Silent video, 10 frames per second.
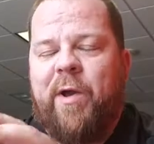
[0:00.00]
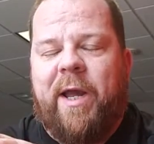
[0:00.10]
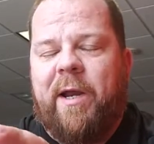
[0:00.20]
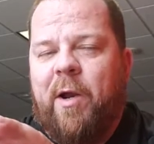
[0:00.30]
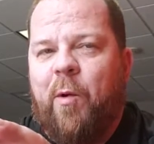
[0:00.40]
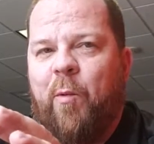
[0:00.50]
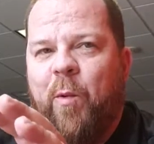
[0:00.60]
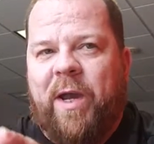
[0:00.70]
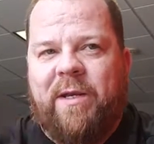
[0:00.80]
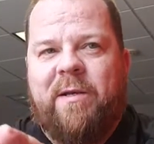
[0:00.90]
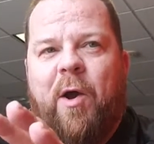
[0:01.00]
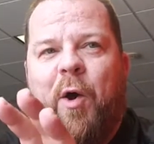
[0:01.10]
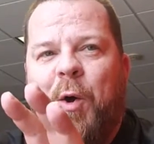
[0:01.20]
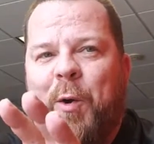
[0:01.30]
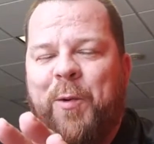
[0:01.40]
Okay, wait,
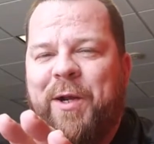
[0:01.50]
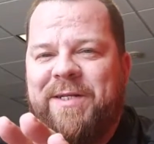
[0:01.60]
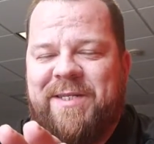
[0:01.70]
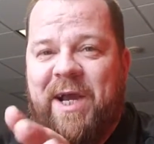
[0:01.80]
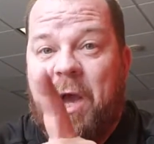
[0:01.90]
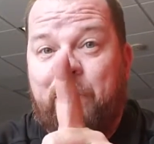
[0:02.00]
hold on a second.